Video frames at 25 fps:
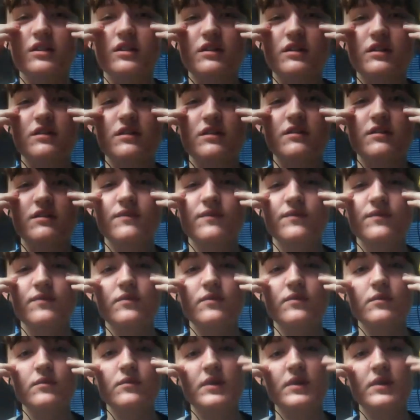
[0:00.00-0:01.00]
to
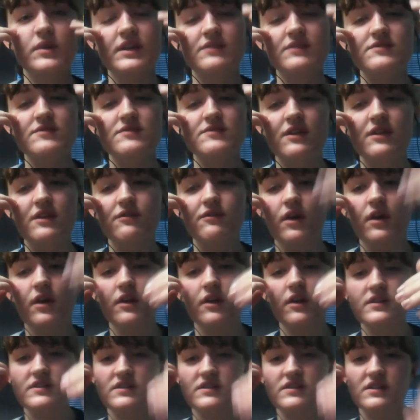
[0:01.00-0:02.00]
where it gives
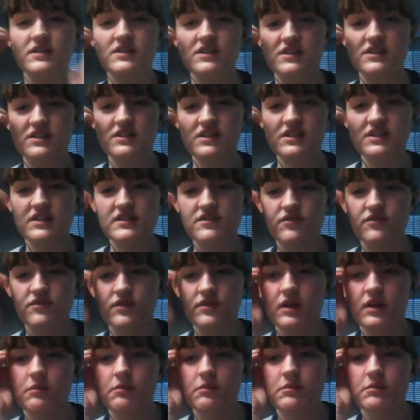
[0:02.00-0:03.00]
all the
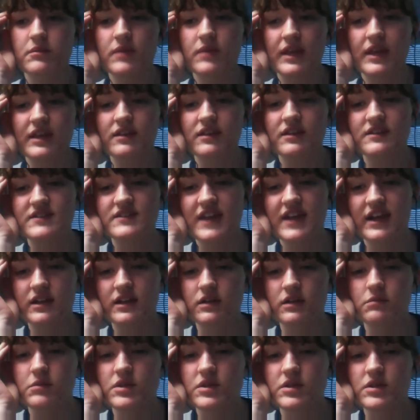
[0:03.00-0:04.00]
statistics for
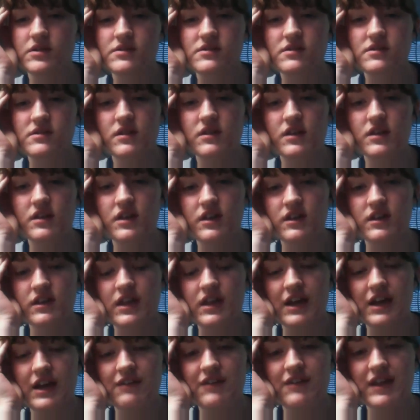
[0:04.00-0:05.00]
exact numbers,
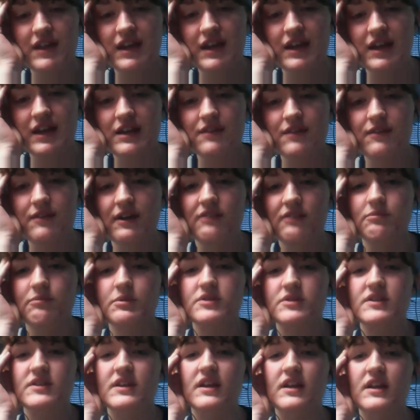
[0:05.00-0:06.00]
they had that
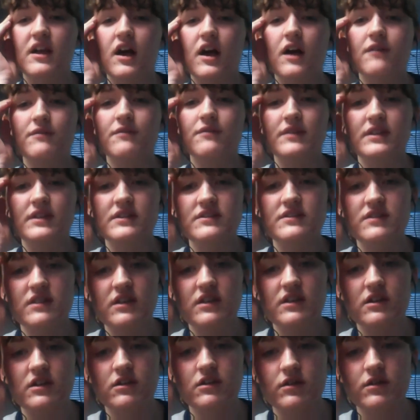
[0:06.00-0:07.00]
95%
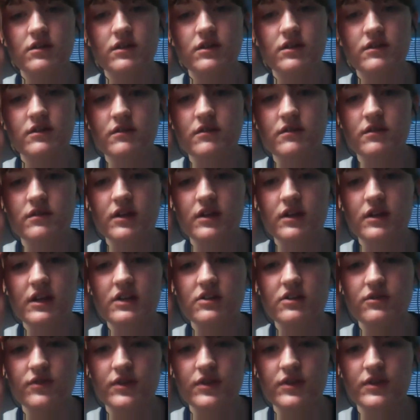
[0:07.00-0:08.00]
confidence
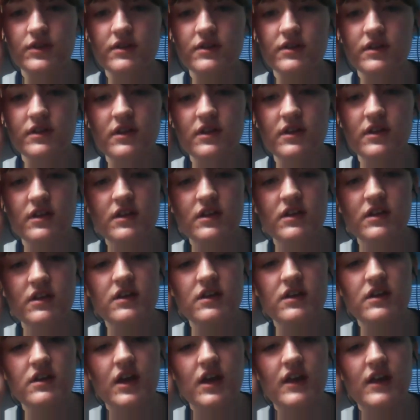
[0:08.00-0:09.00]
interval,
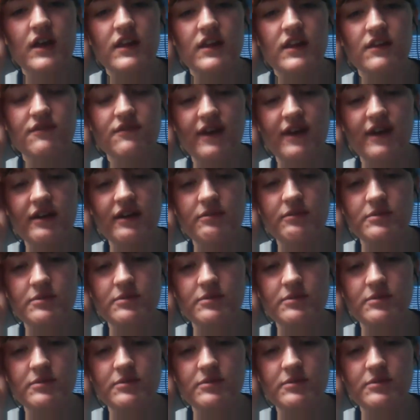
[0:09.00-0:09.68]
and then the